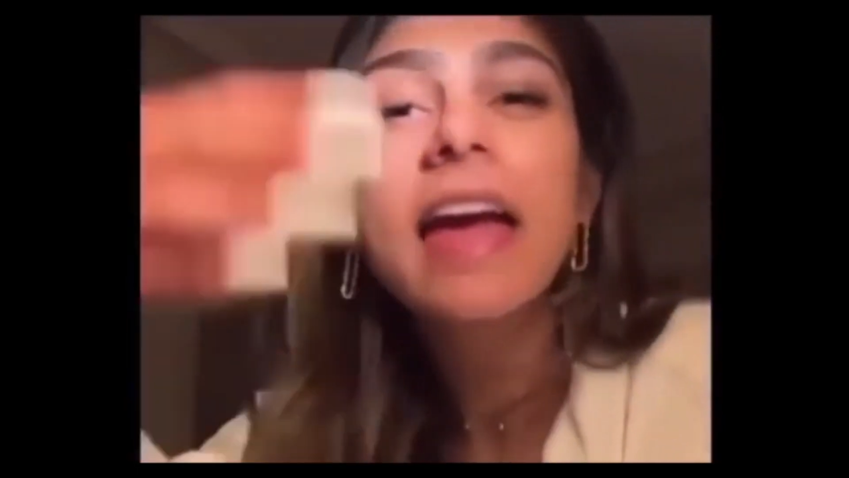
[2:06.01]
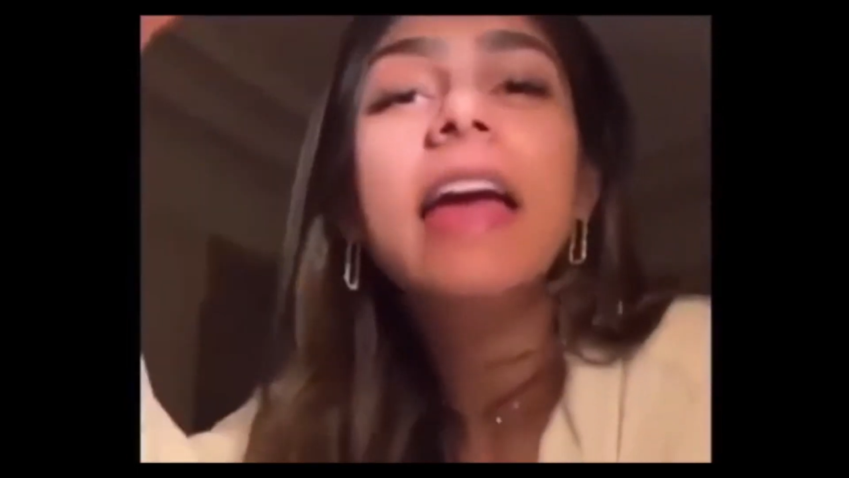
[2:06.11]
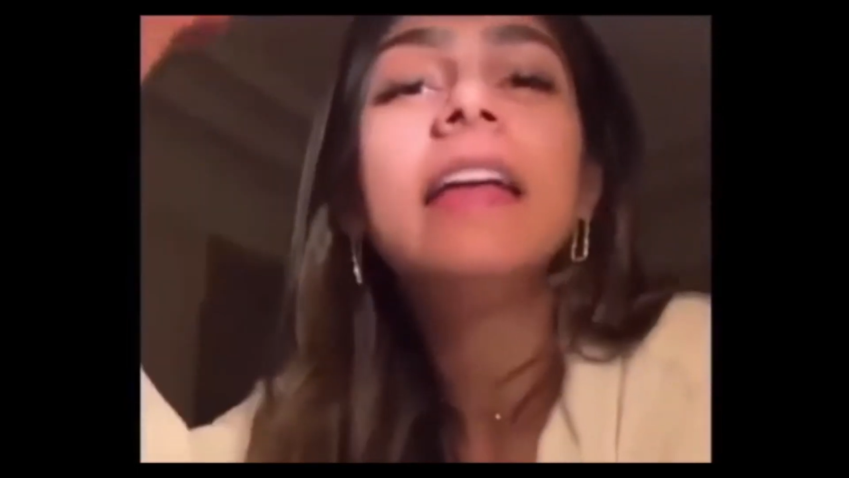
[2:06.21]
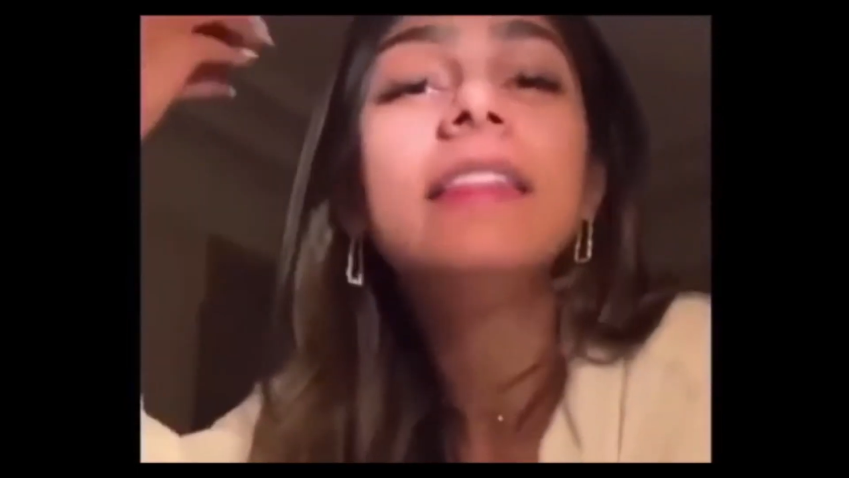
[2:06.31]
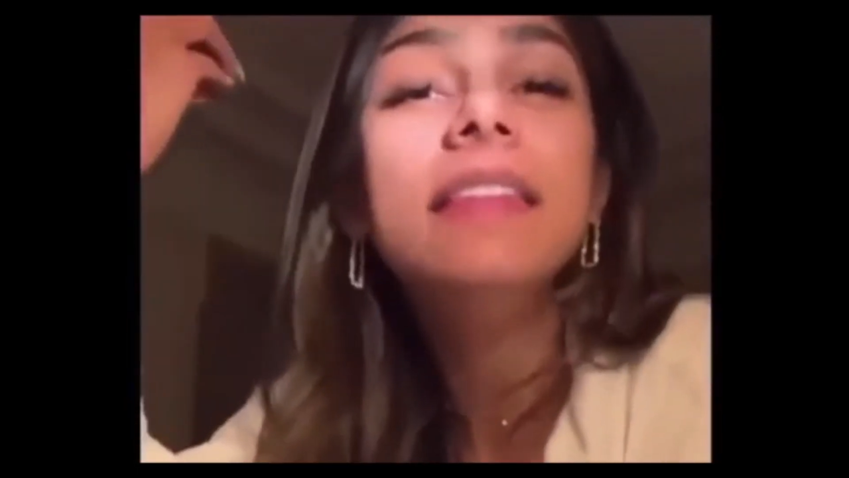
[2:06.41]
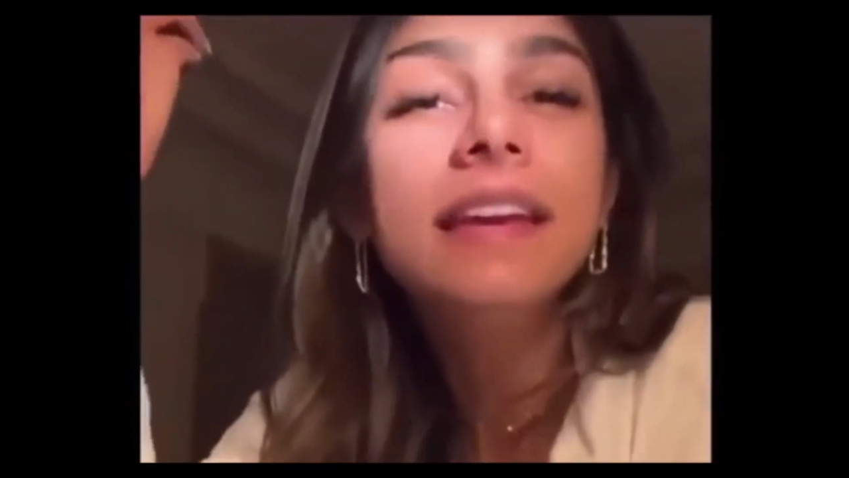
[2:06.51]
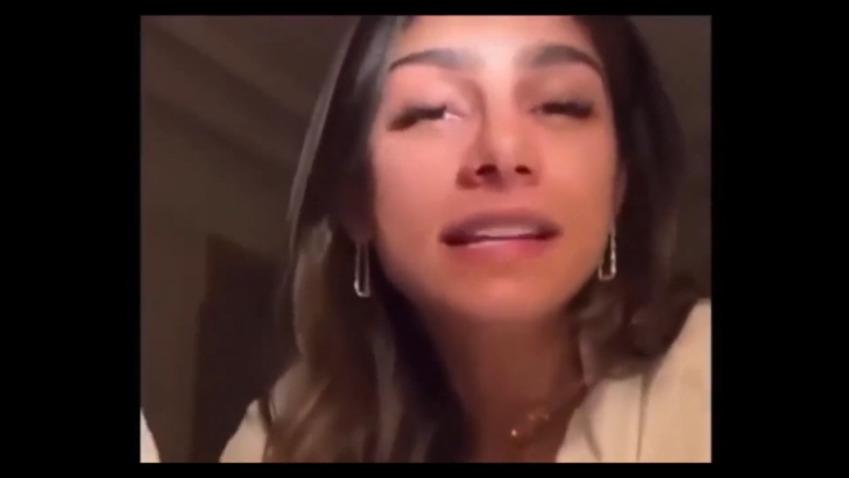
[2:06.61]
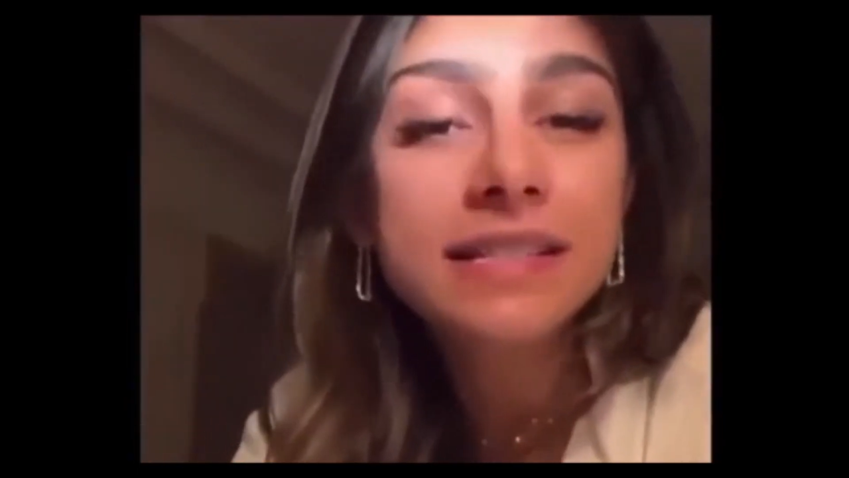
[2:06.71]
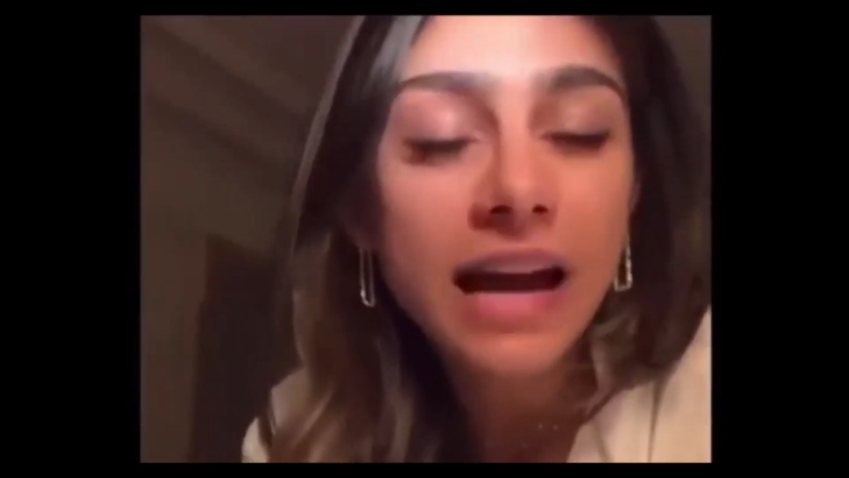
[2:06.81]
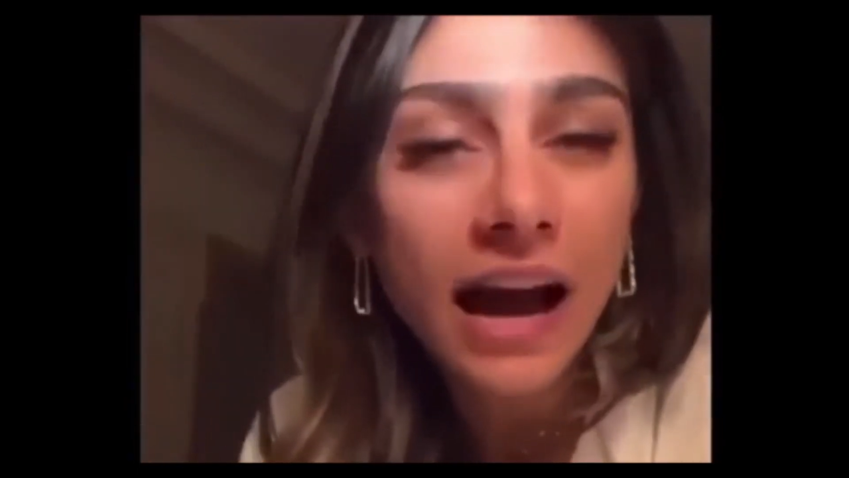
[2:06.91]
in the
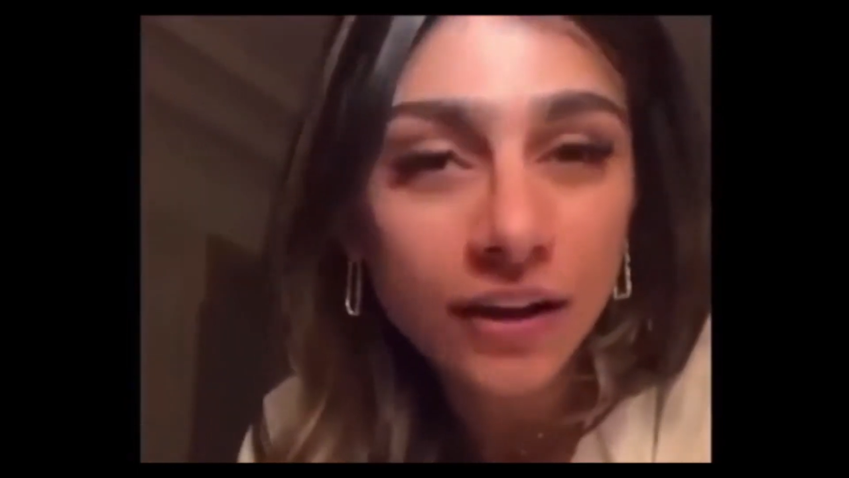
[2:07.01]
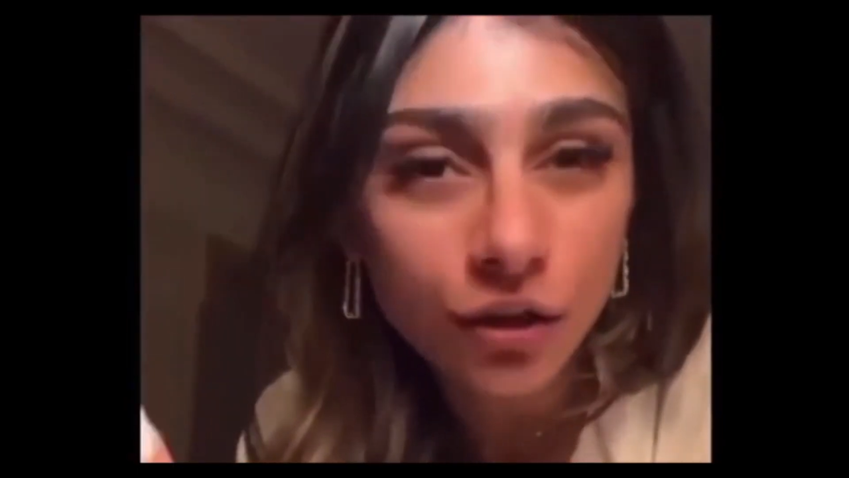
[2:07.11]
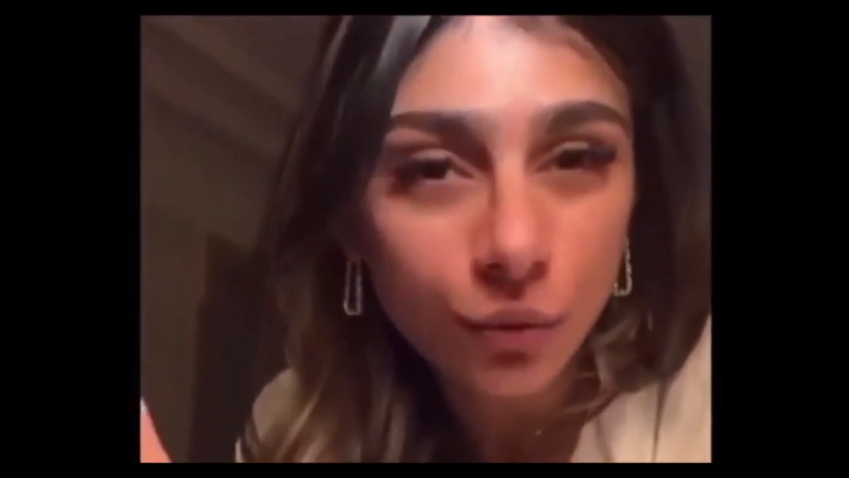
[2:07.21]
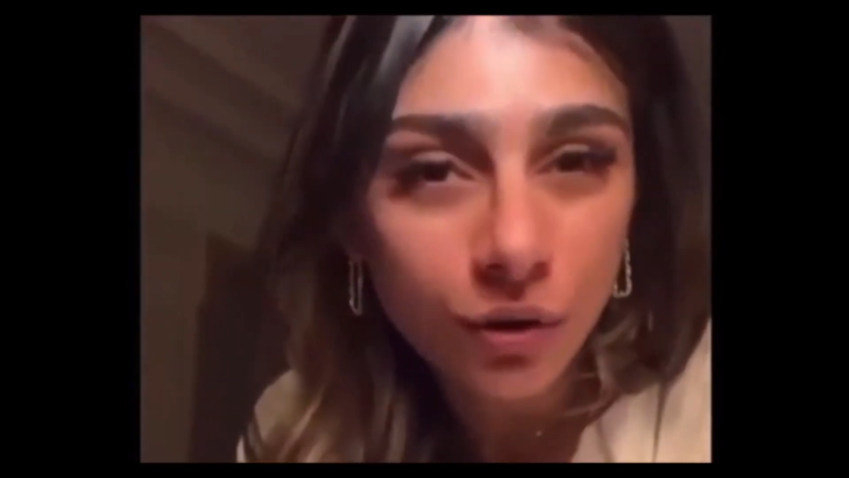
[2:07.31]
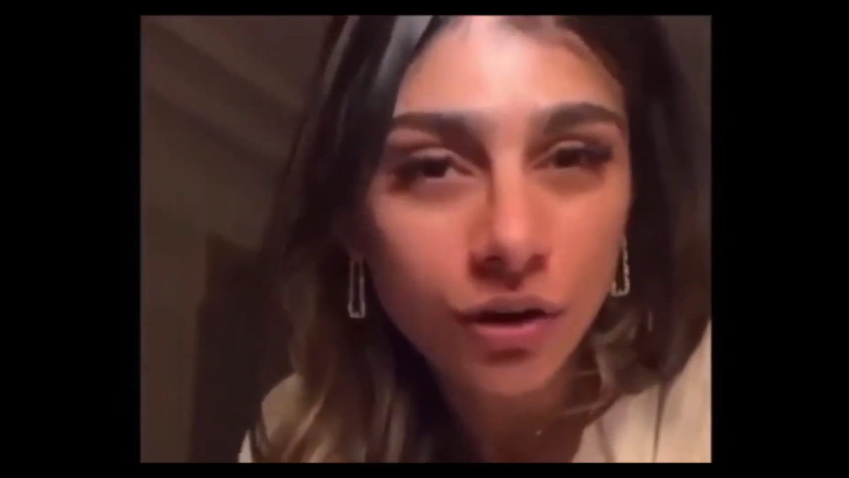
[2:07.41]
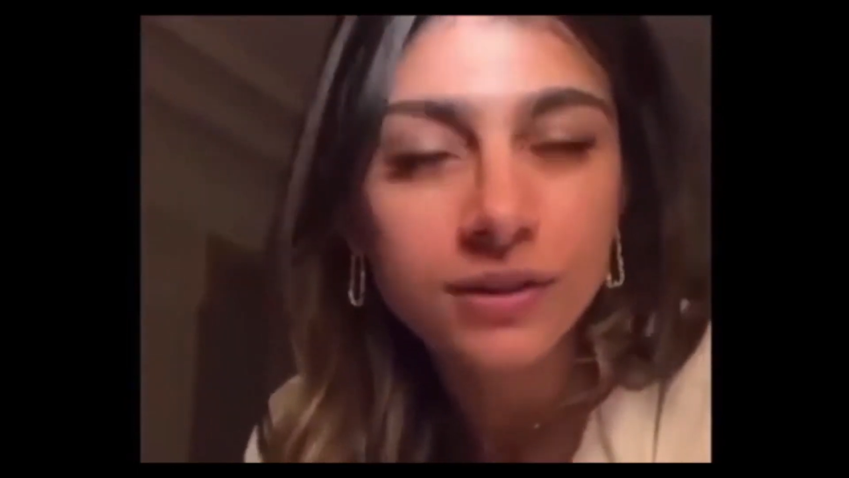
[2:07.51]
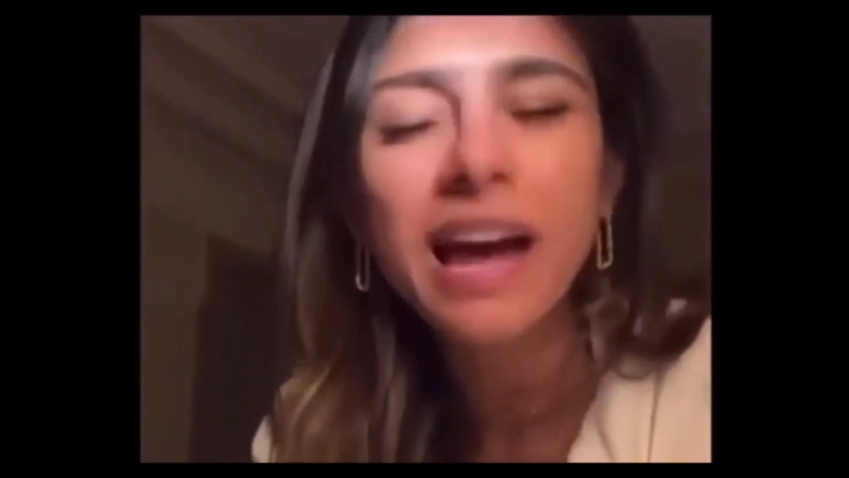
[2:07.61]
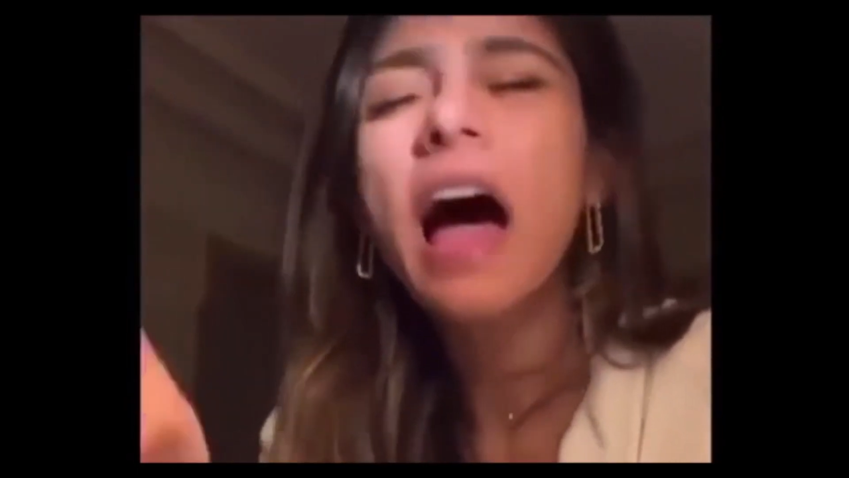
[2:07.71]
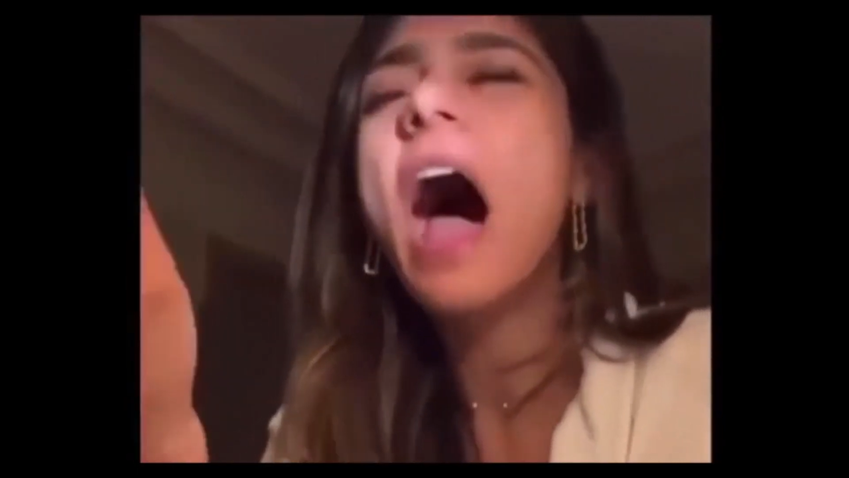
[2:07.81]
entire world.